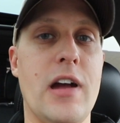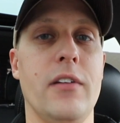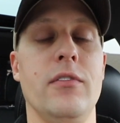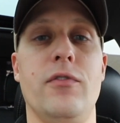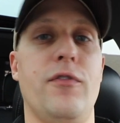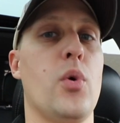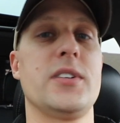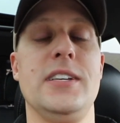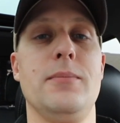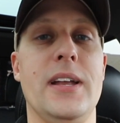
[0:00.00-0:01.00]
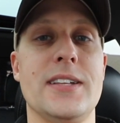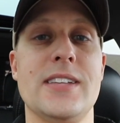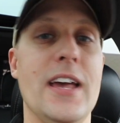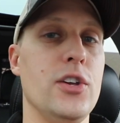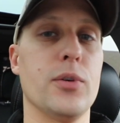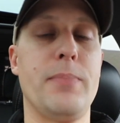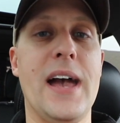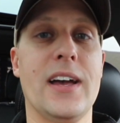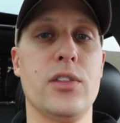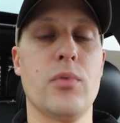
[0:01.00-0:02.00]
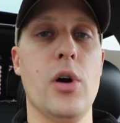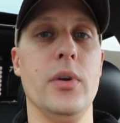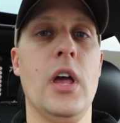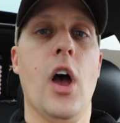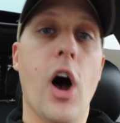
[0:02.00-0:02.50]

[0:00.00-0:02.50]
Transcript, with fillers: out in 14 minutes, you're back on the road.